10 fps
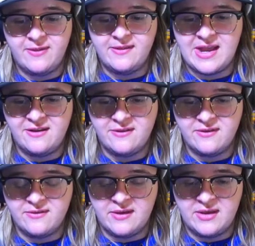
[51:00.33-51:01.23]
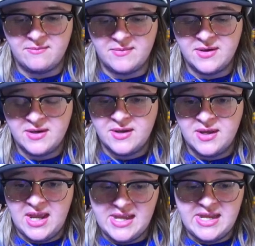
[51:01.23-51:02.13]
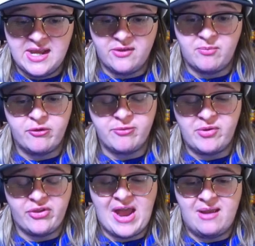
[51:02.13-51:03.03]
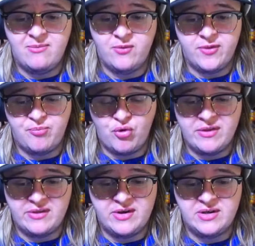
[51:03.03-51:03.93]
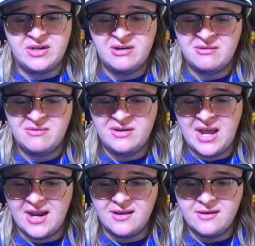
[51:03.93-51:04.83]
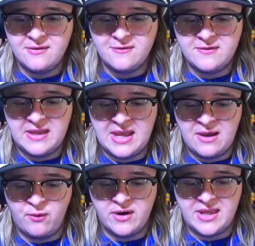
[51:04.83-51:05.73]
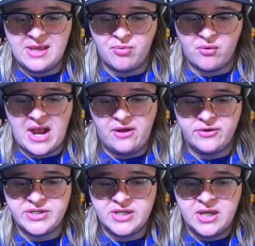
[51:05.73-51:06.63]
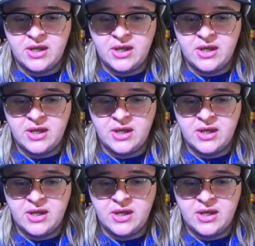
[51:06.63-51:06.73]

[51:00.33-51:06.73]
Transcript: These guys is hitting us multiple times with poison. Not a thing I want to keep around.